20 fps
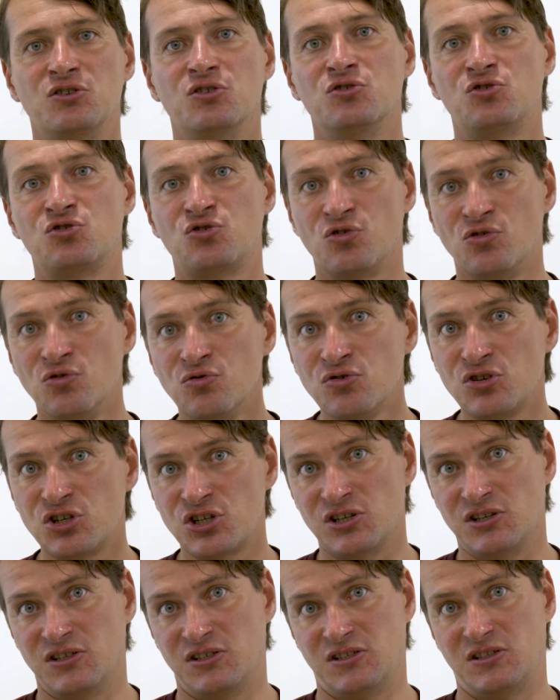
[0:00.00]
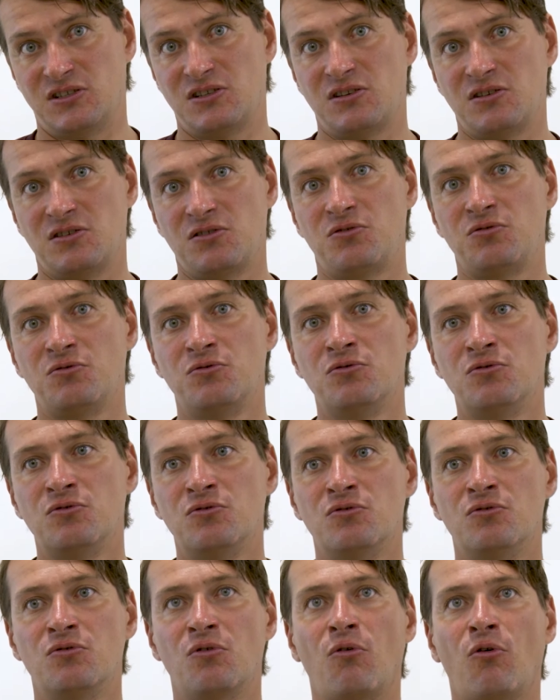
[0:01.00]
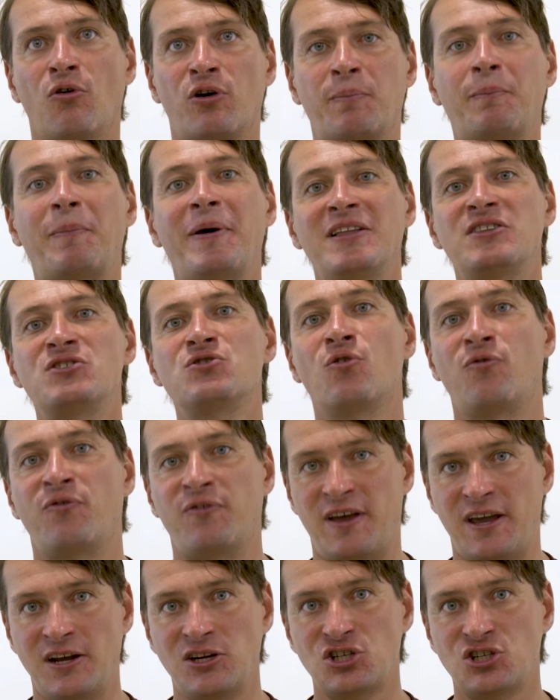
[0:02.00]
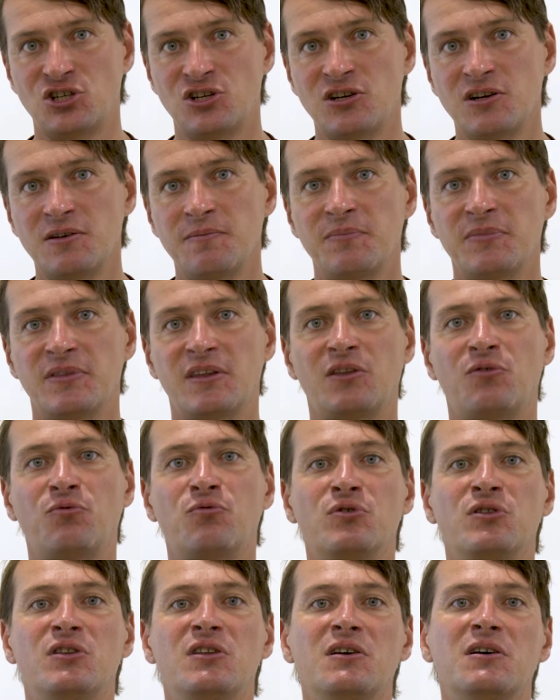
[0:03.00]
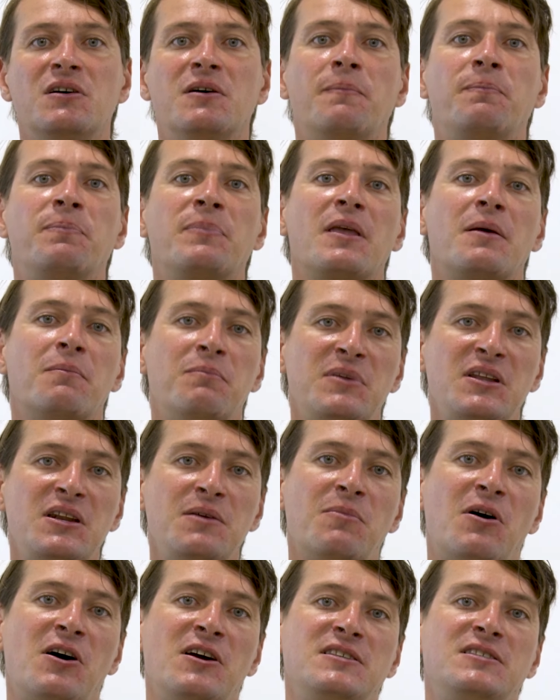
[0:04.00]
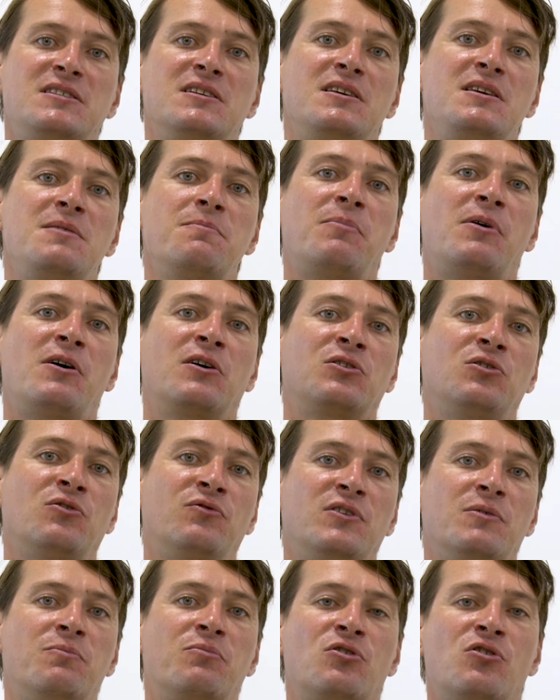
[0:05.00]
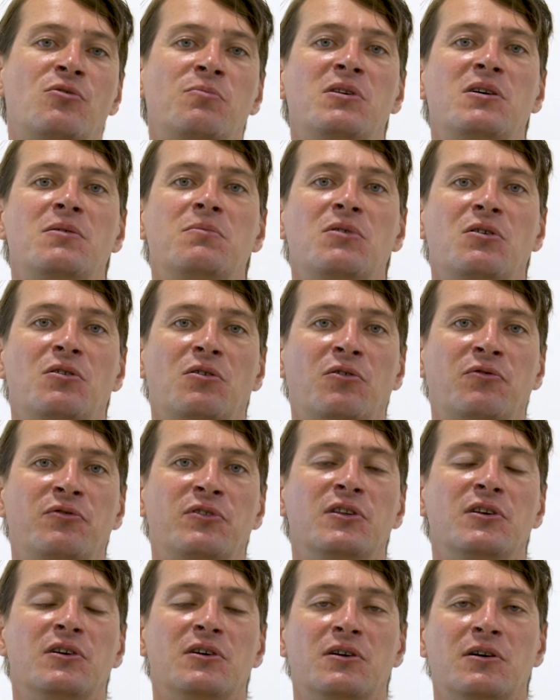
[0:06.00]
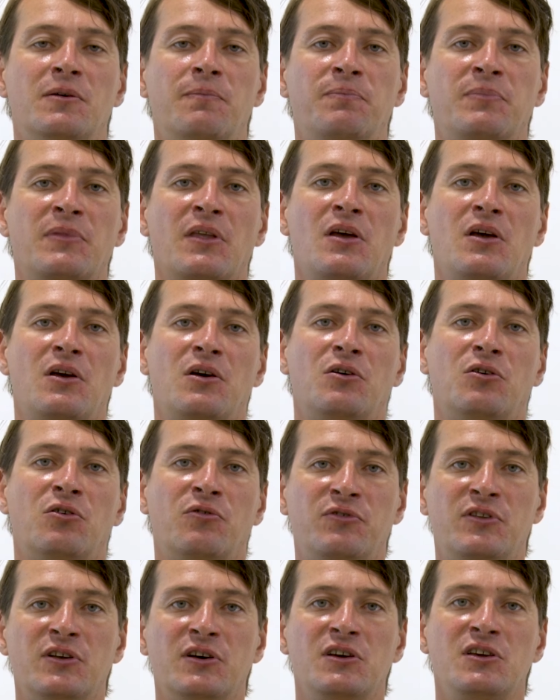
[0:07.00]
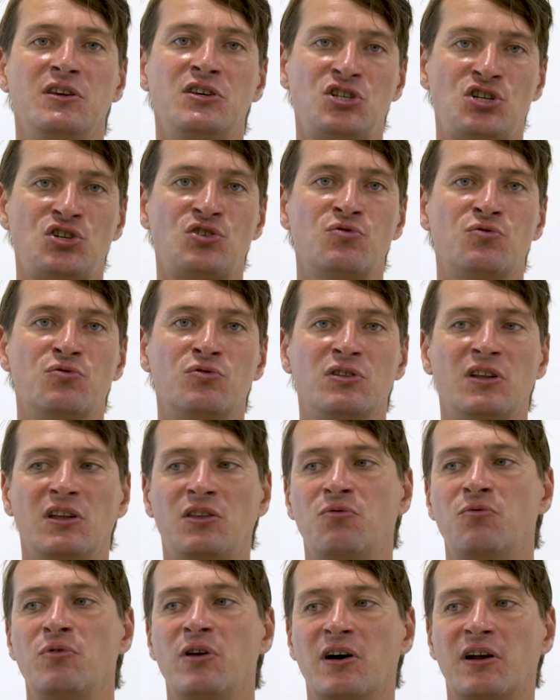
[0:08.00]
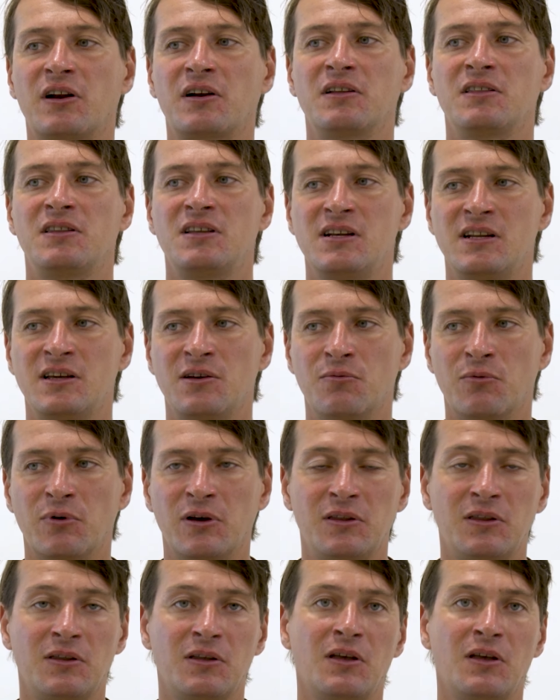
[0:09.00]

solutions or paths of action that would minimize the impact of the problem of the issue that we are dealing with.